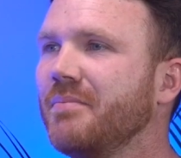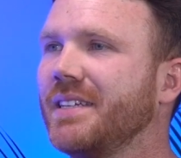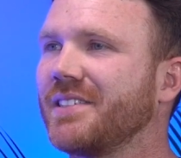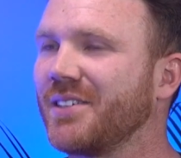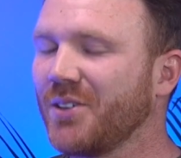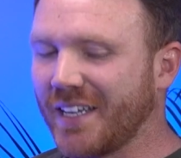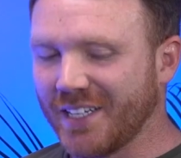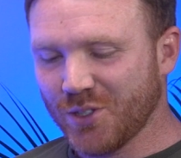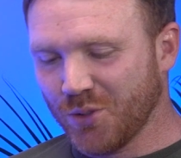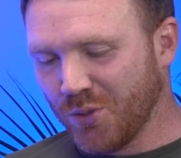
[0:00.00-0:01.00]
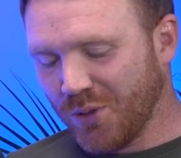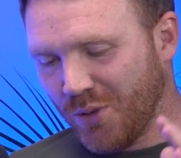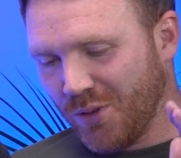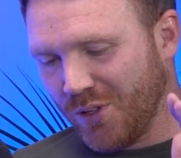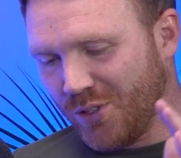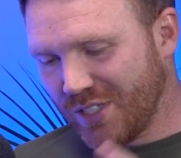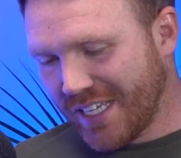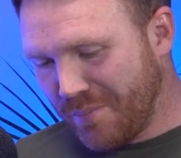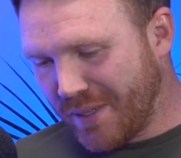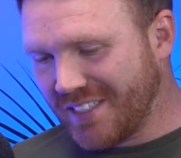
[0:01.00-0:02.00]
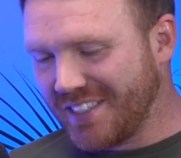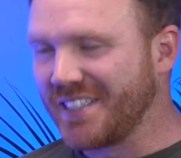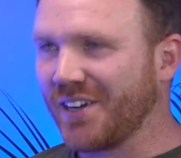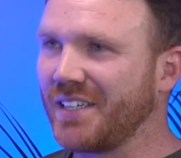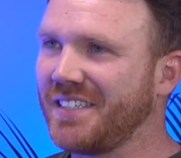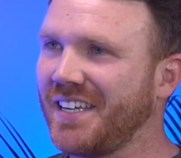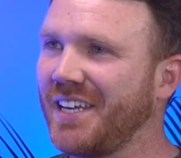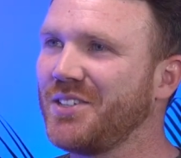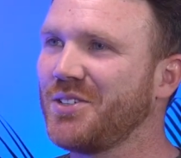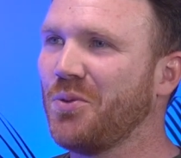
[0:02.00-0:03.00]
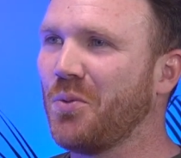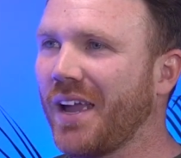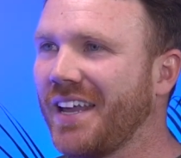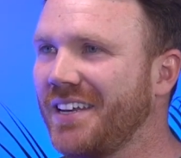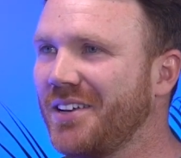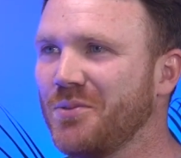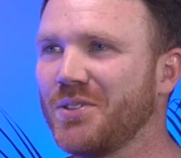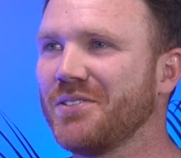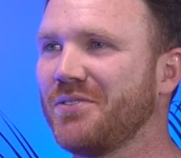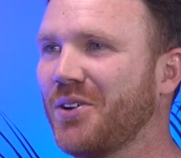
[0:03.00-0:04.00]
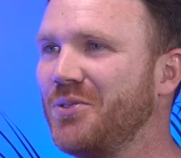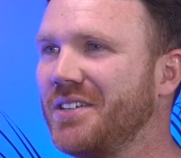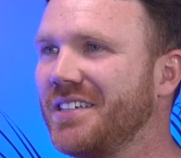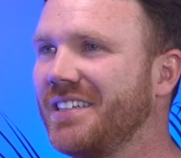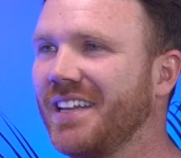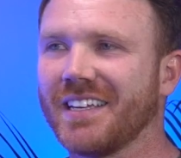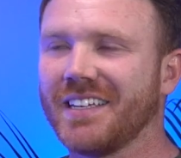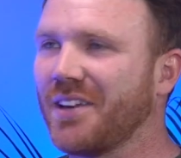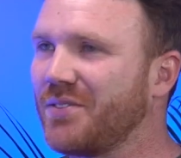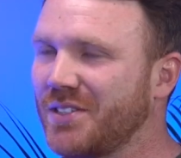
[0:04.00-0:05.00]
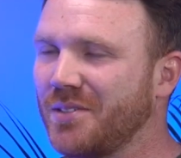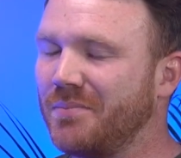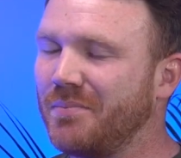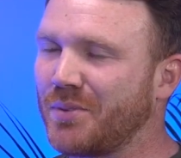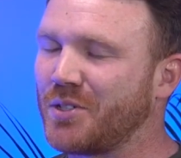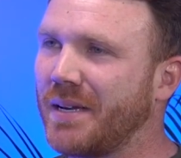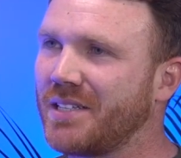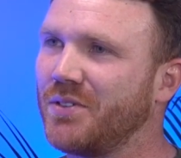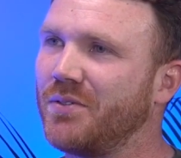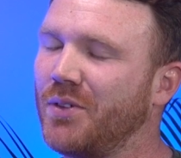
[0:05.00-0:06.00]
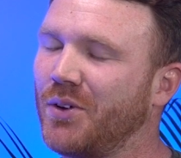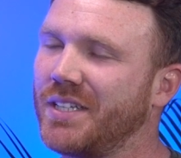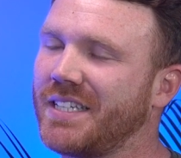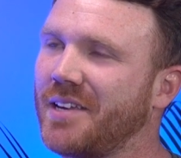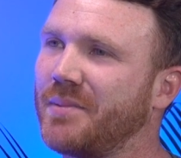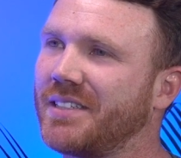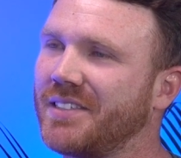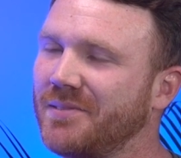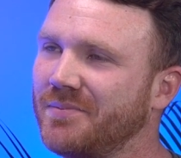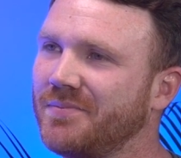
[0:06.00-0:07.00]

Amazing. Okay, so you said the business is early stage. When was it founded? Like, give us some perspective on the timings.